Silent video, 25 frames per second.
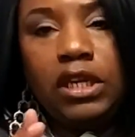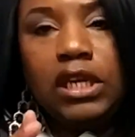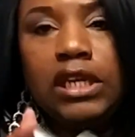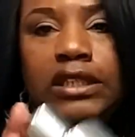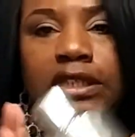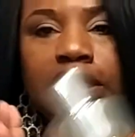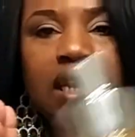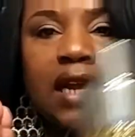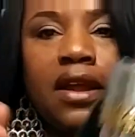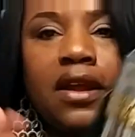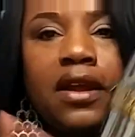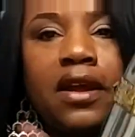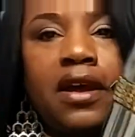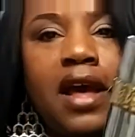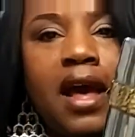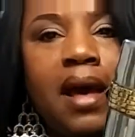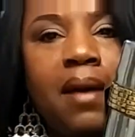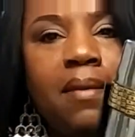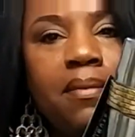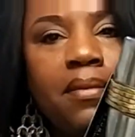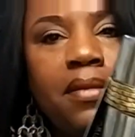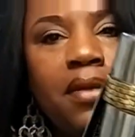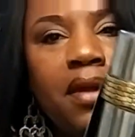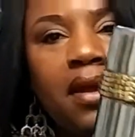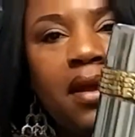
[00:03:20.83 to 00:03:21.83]
shaker
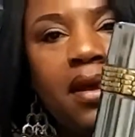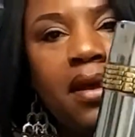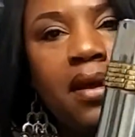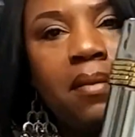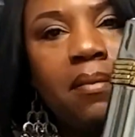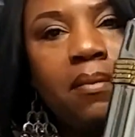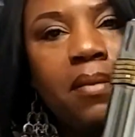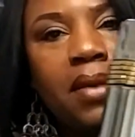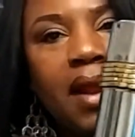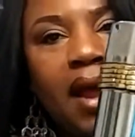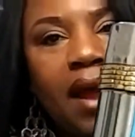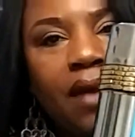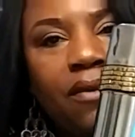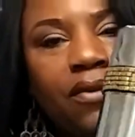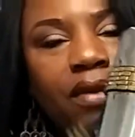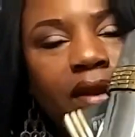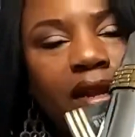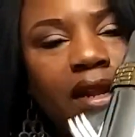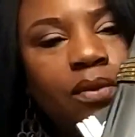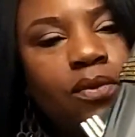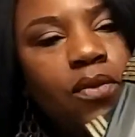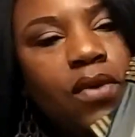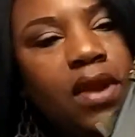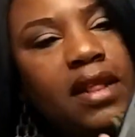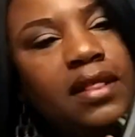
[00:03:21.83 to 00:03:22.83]
cup, but I
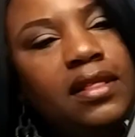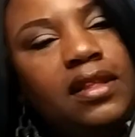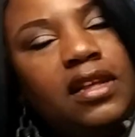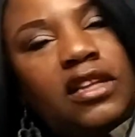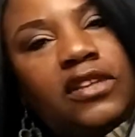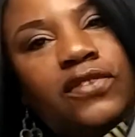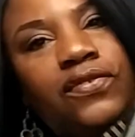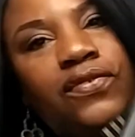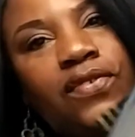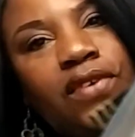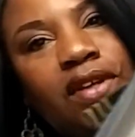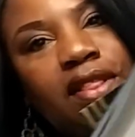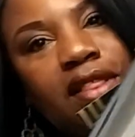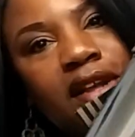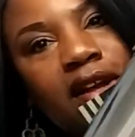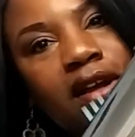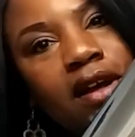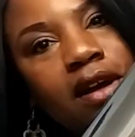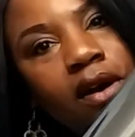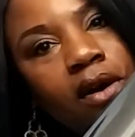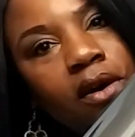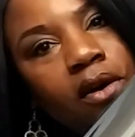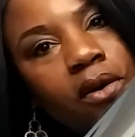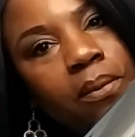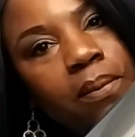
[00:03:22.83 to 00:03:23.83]
really wanted this for the
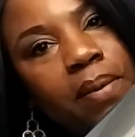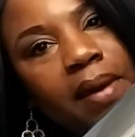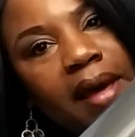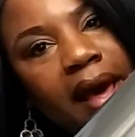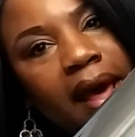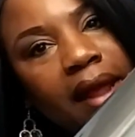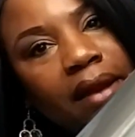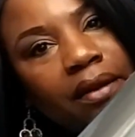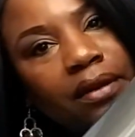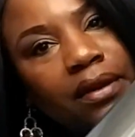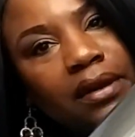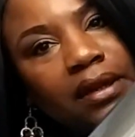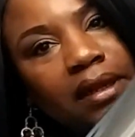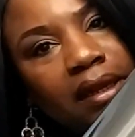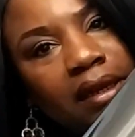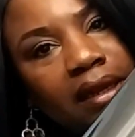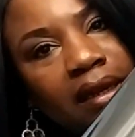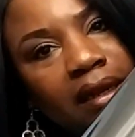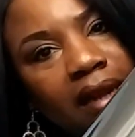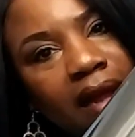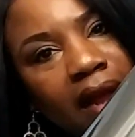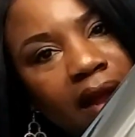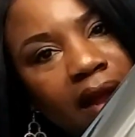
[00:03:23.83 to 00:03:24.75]
gold pattern in it.